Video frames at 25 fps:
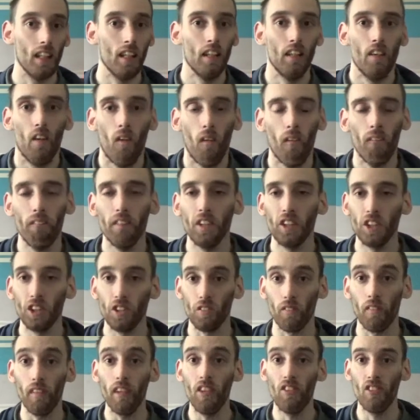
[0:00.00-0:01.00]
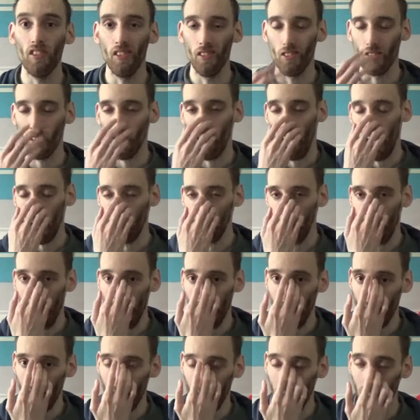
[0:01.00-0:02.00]
all the choices I
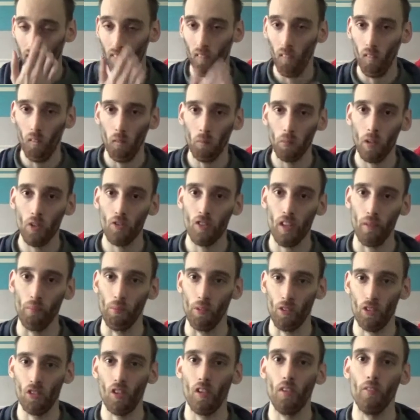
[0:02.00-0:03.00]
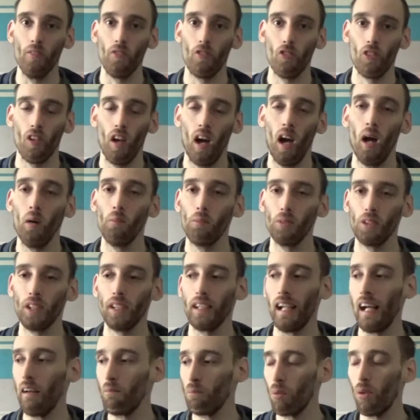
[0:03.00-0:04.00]
made in all those episodes up to
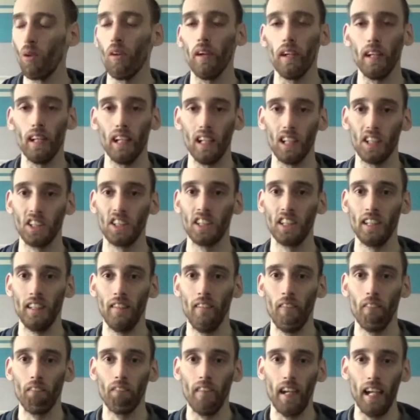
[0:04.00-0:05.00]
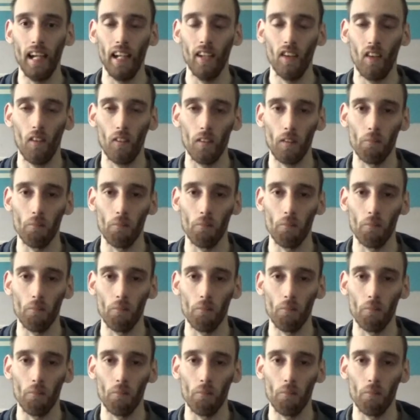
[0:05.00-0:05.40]
that point are still made on the